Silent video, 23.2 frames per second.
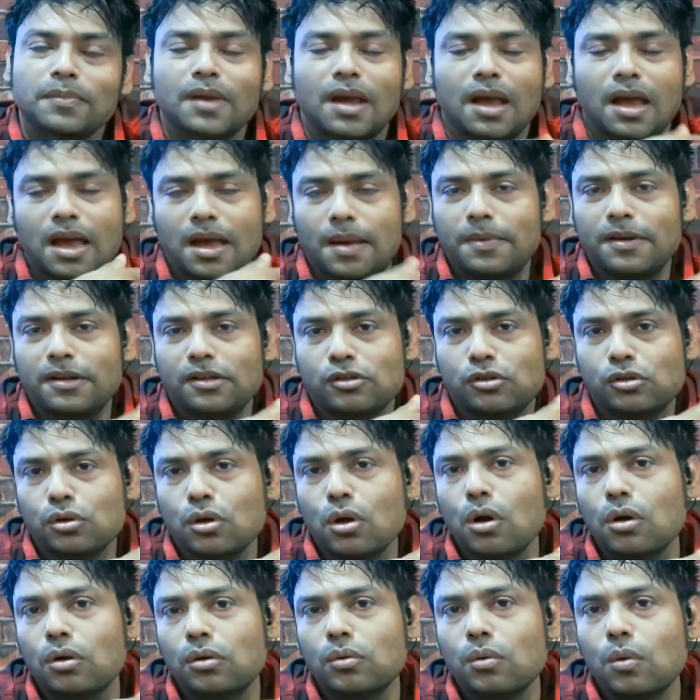Having
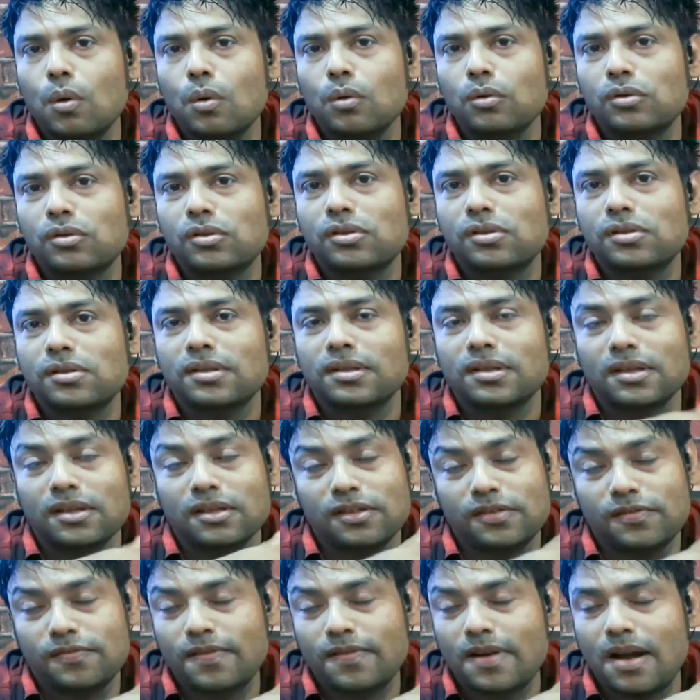short notes
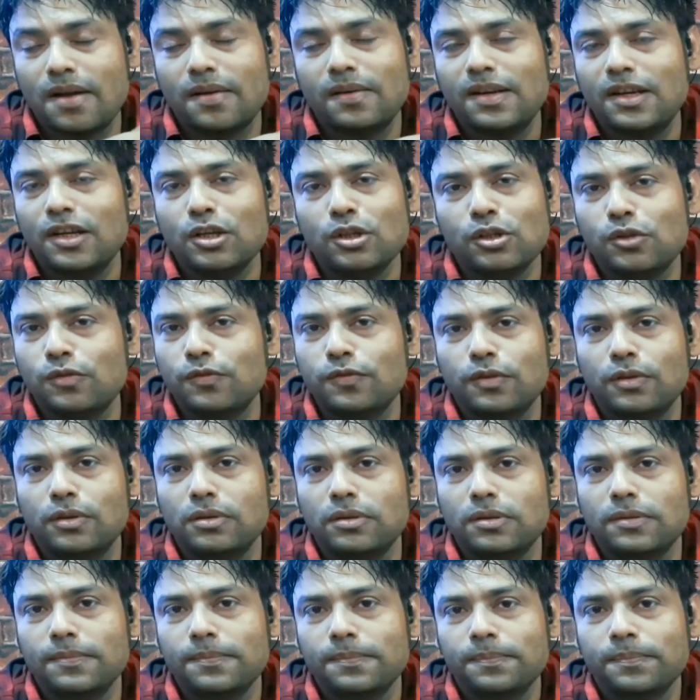is very
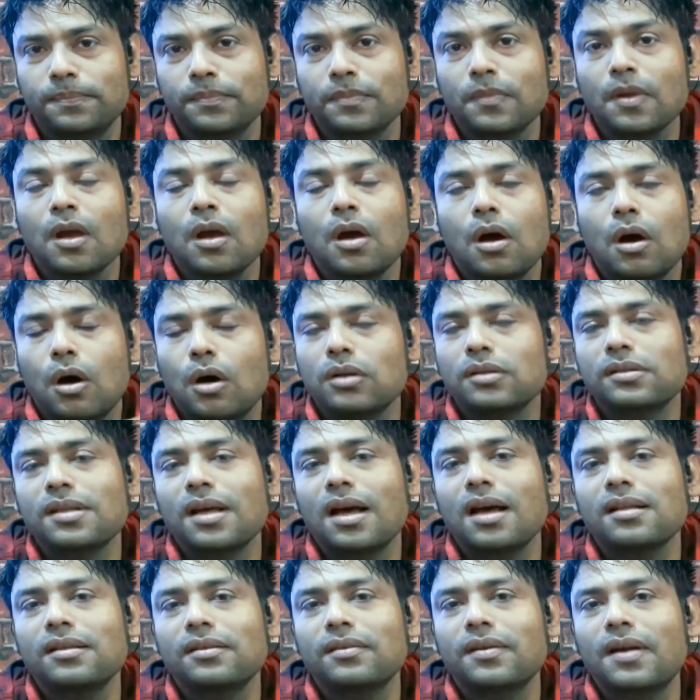useful. On the
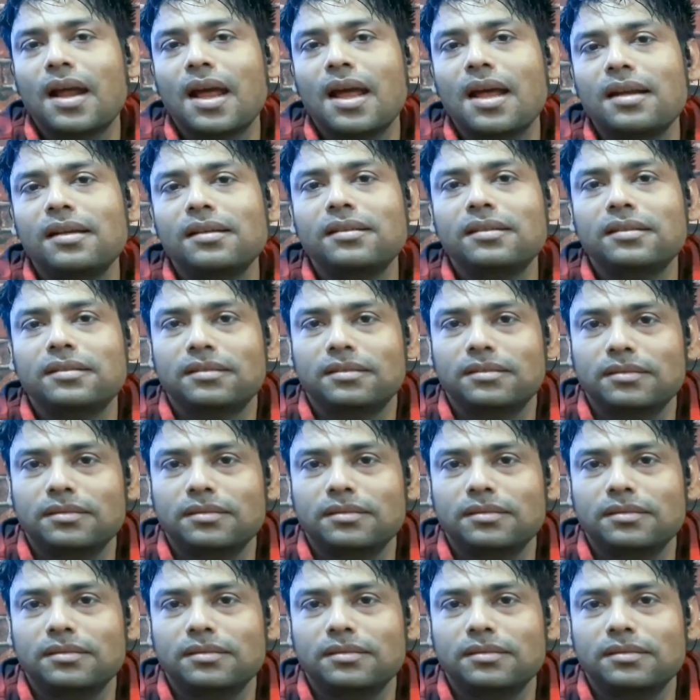other hand,